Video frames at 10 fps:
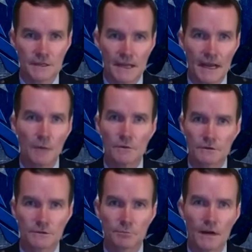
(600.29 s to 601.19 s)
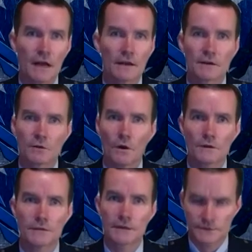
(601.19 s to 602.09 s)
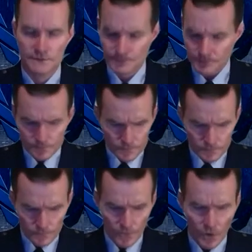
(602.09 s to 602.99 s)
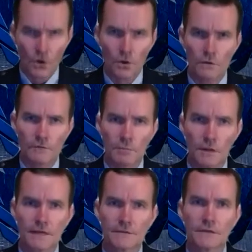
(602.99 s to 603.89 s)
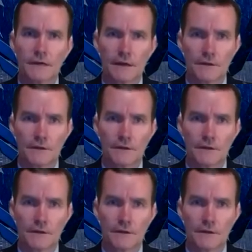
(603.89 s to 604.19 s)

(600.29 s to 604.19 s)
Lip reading: the airmen are spread out into work centers all over the place. They're